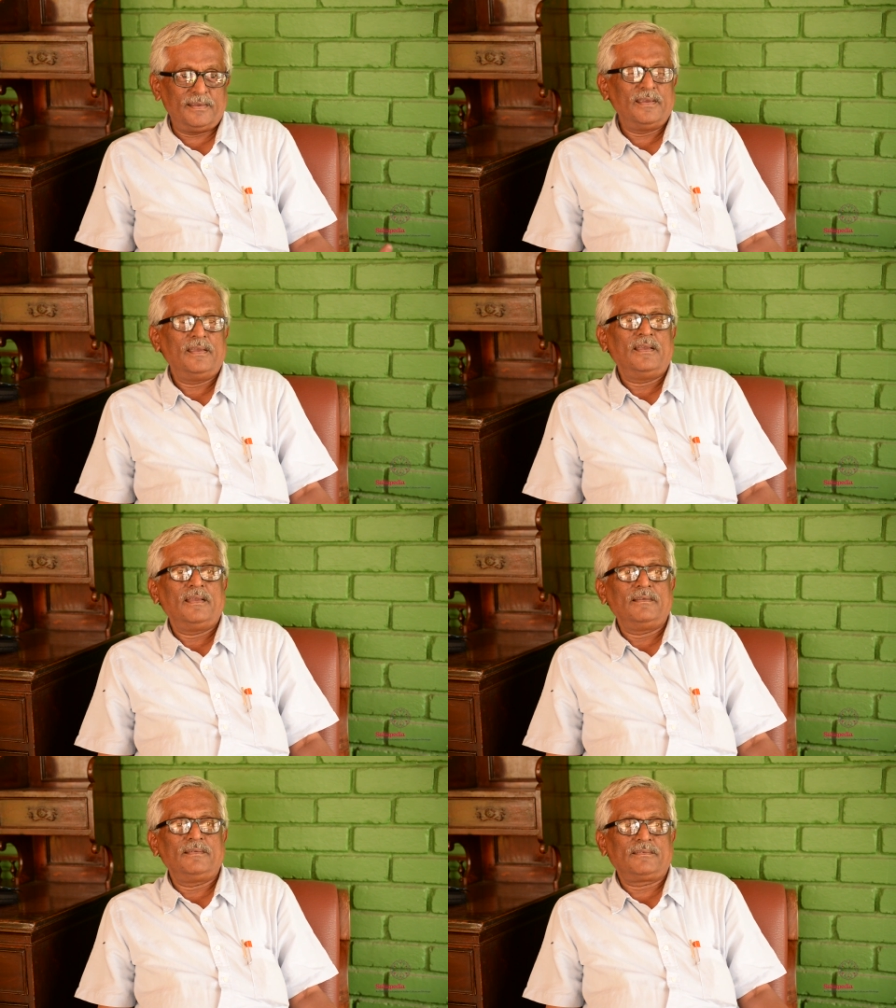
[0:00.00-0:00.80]

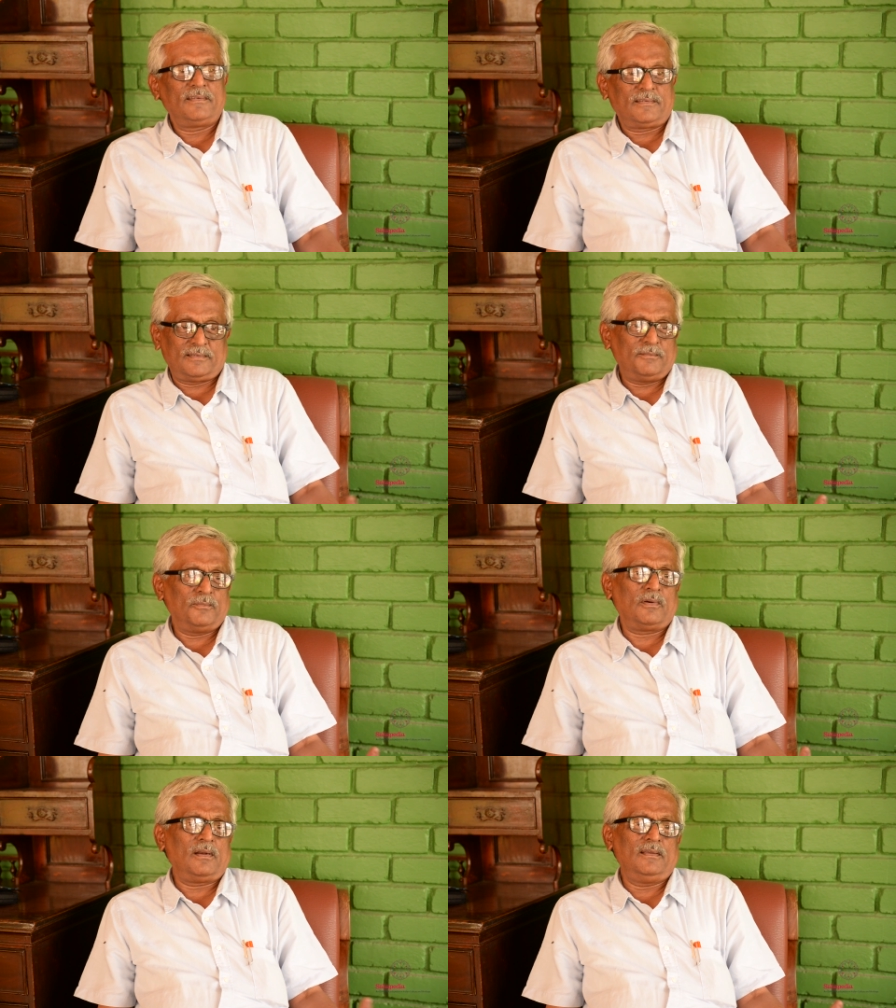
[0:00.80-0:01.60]
This is
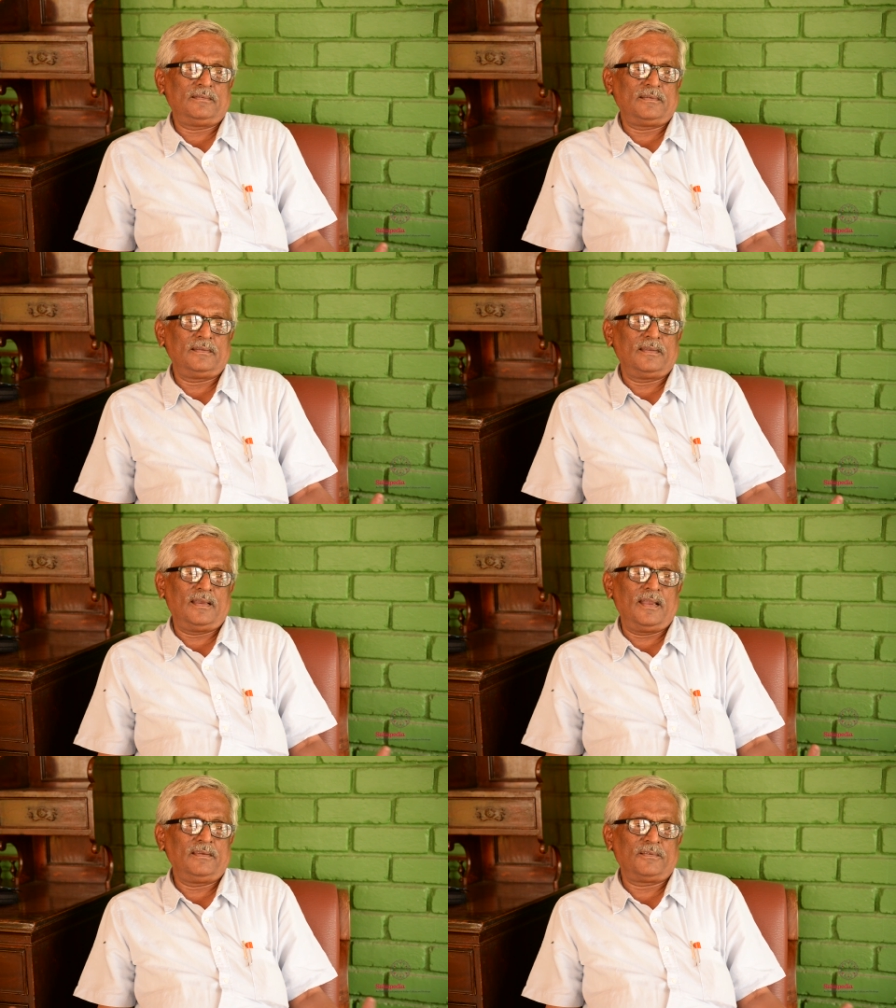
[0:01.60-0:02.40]
more or less, in the
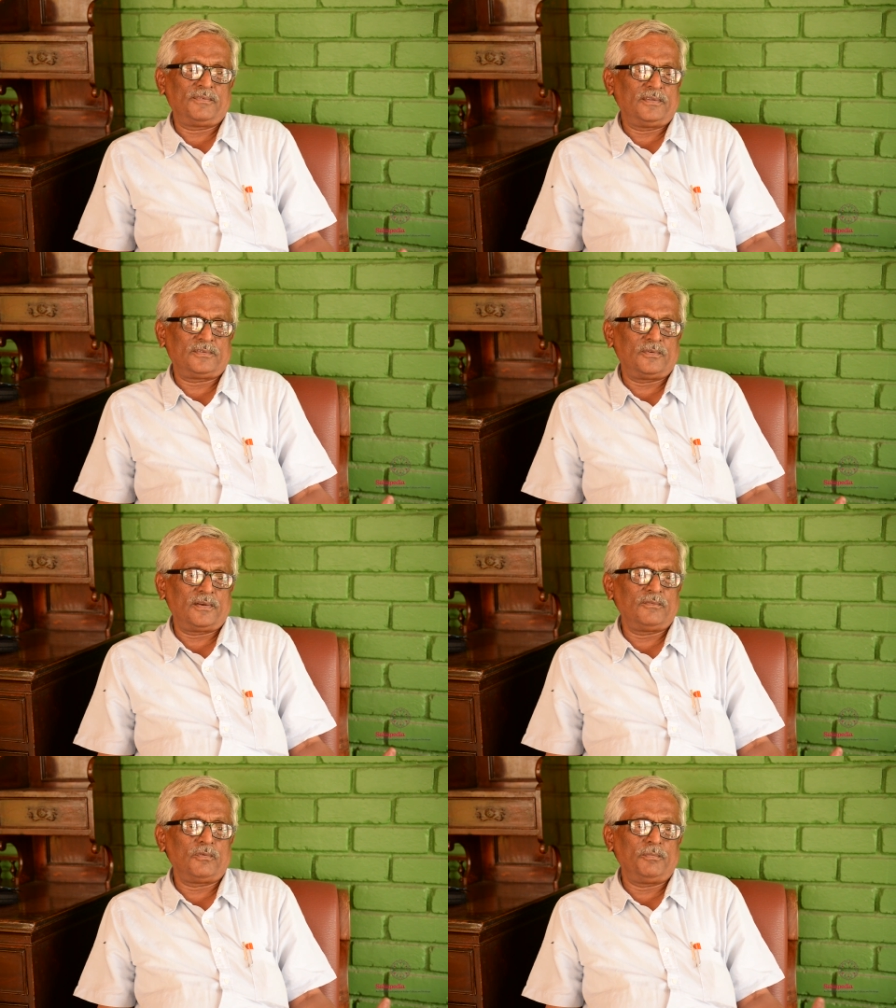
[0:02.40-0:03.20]
eyes of a
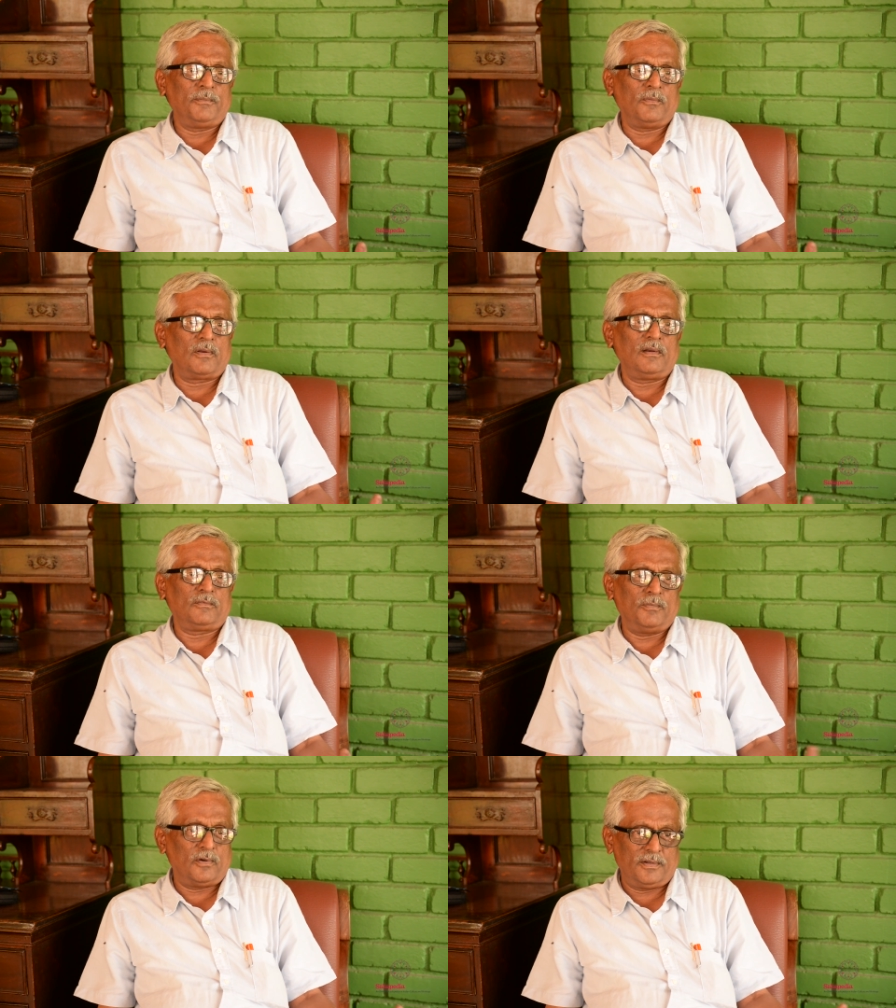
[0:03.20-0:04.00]
historian, would be more or
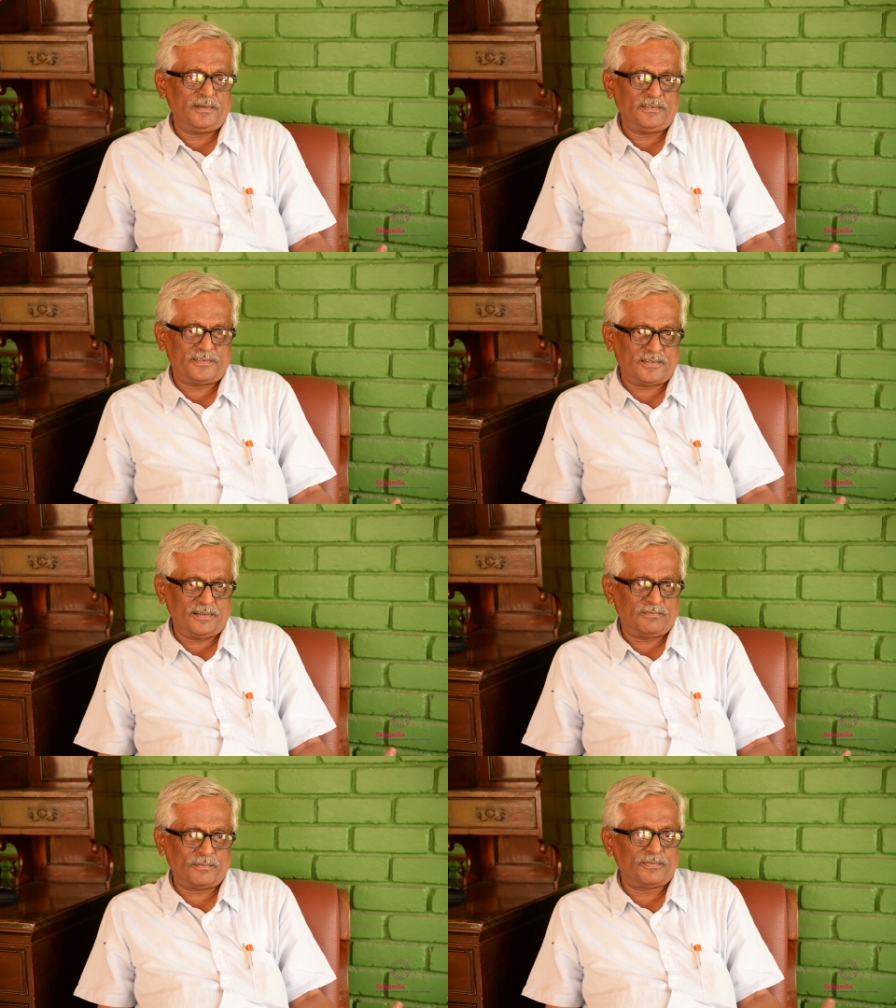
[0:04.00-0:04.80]
less modern history
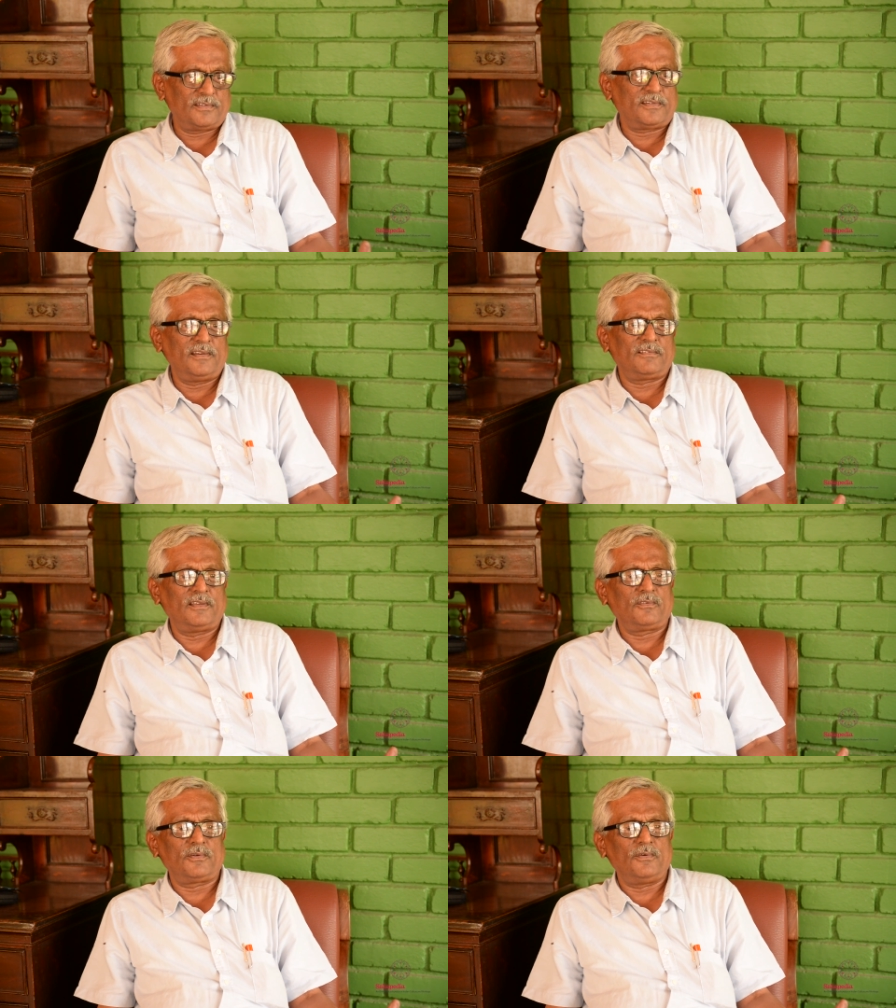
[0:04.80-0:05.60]
from 16th
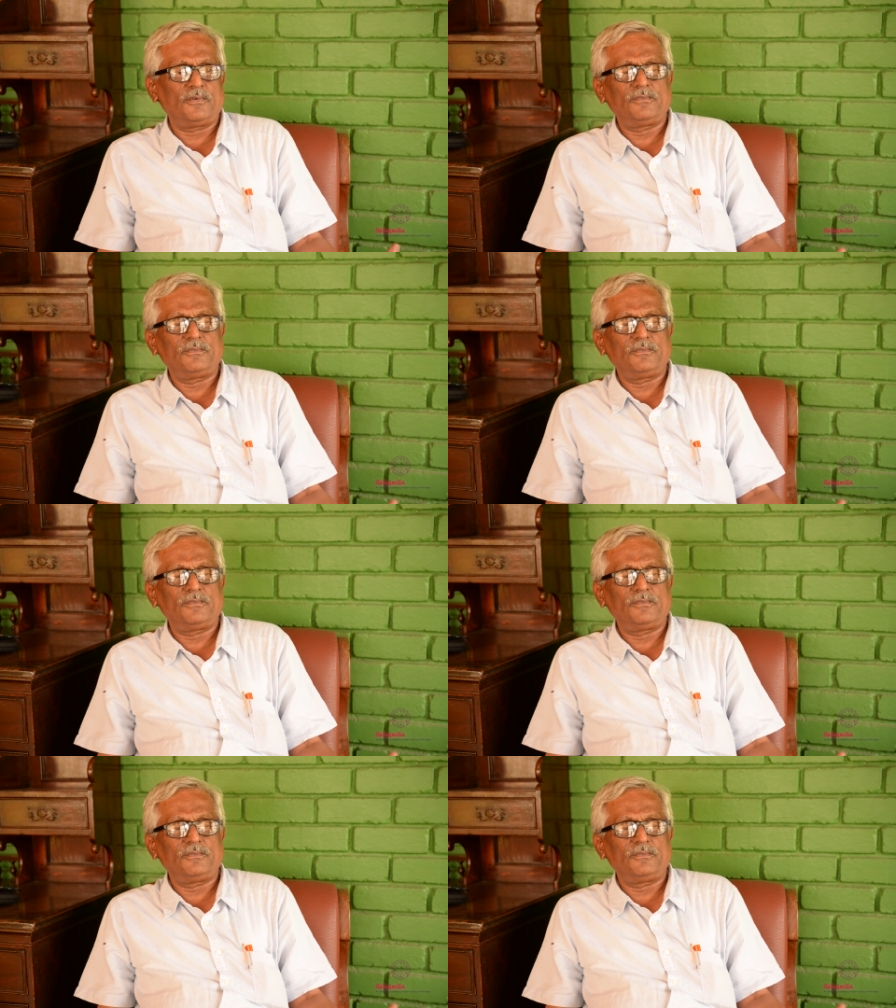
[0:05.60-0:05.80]
century.